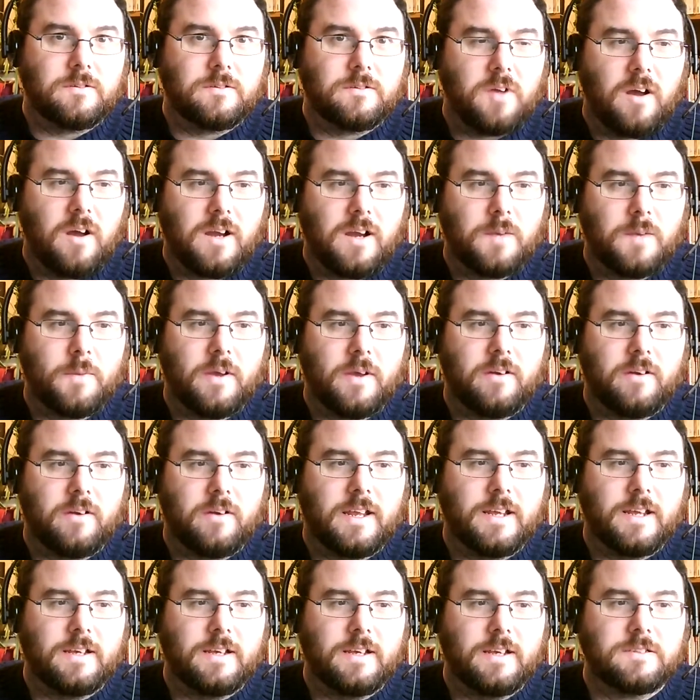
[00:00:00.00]
I'm talking about
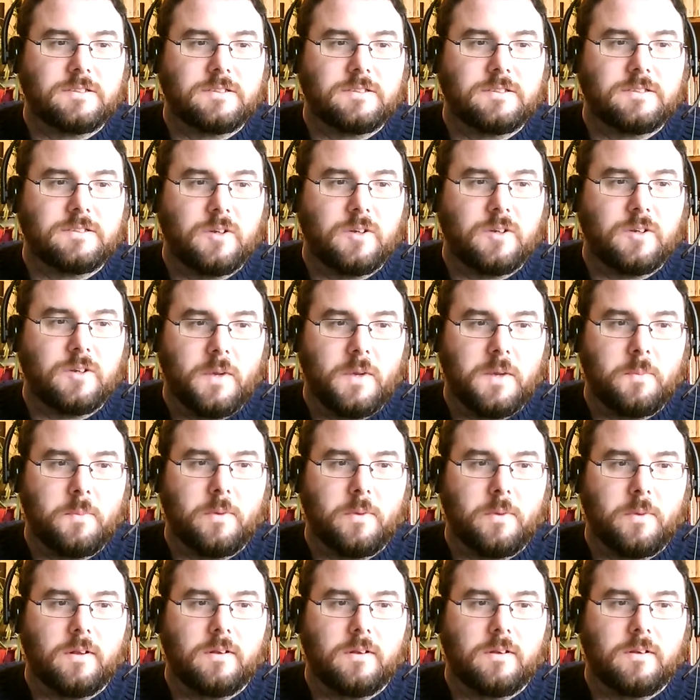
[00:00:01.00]
is two
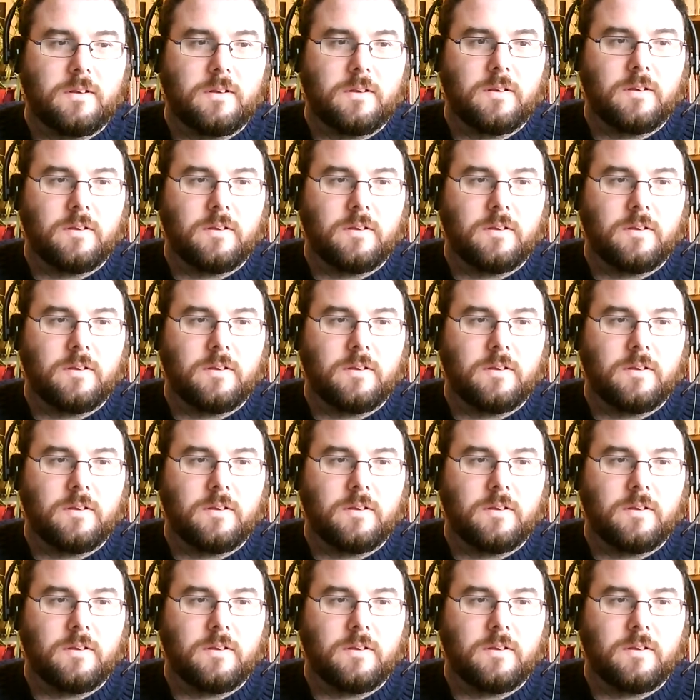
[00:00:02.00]
people